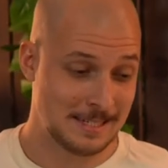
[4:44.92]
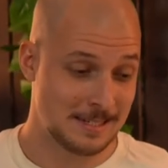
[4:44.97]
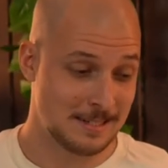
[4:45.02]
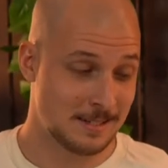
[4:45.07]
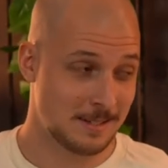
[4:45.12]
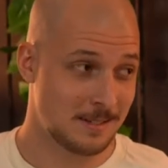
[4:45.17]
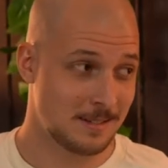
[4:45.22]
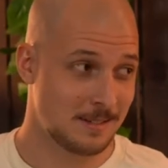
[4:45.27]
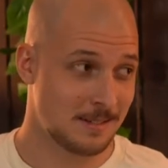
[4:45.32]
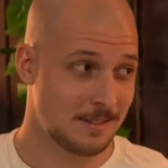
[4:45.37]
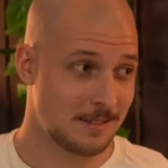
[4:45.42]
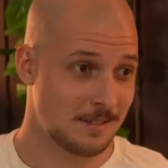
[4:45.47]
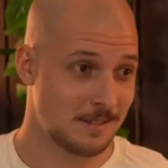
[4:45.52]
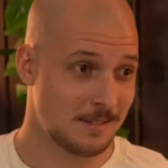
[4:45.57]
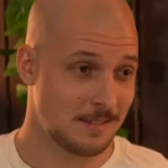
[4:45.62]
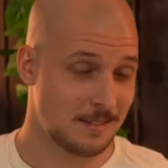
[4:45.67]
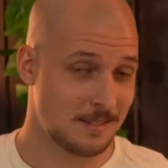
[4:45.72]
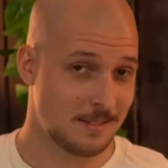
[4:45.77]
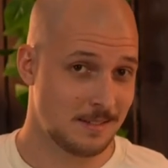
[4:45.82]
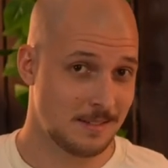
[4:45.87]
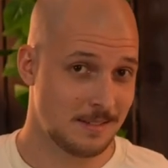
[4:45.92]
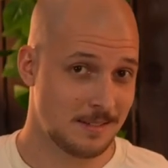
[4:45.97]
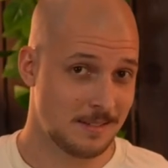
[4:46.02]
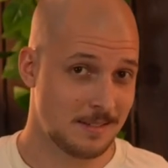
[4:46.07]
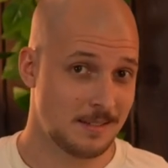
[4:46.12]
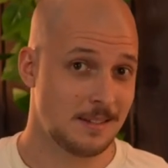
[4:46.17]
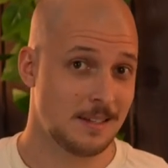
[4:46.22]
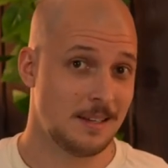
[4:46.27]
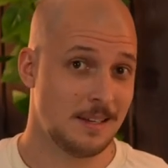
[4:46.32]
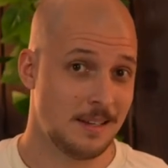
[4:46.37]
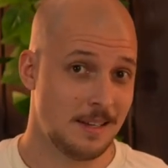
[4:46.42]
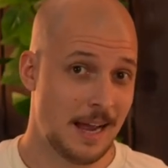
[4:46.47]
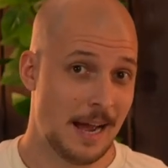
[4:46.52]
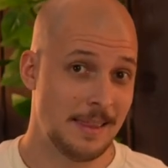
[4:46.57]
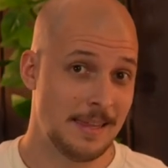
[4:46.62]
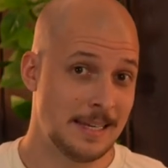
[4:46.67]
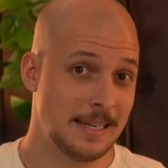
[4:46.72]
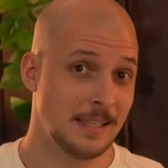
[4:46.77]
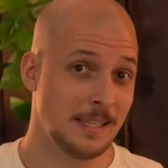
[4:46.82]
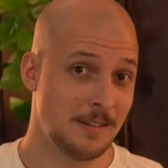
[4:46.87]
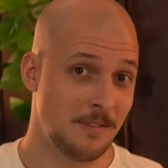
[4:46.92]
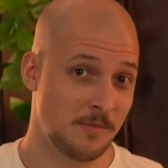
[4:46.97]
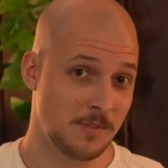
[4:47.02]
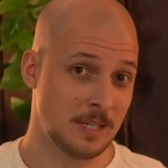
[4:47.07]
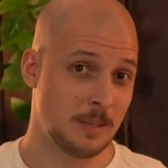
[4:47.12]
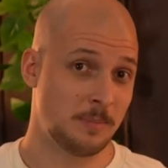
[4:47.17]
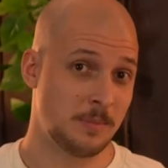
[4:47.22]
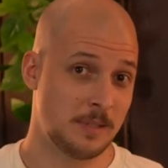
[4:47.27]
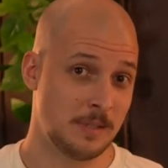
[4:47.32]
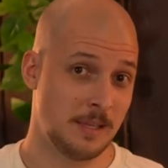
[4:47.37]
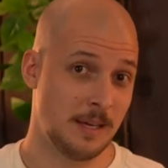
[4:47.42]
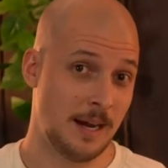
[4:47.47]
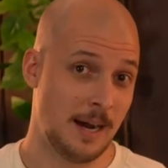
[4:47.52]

is, I think it lives up to the